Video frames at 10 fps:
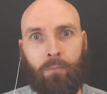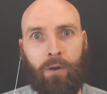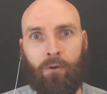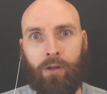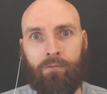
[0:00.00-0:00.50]

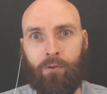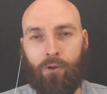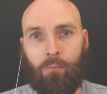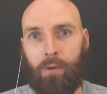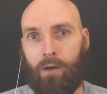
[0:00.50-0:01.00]
period for
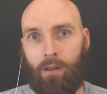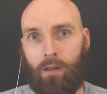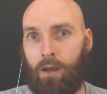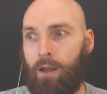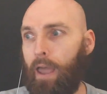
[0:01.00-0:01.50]
their bill
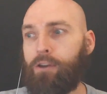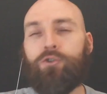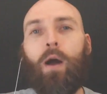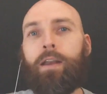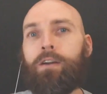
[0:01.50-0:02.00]
and
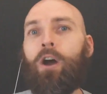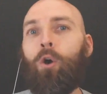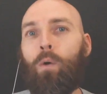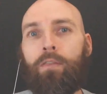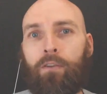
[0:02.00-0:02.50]
try to go
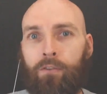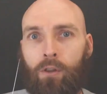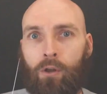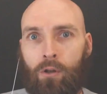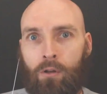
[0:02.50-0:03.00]
with as
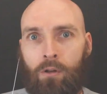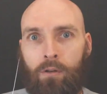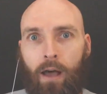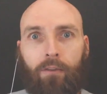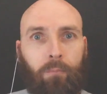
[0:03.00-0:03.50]
little as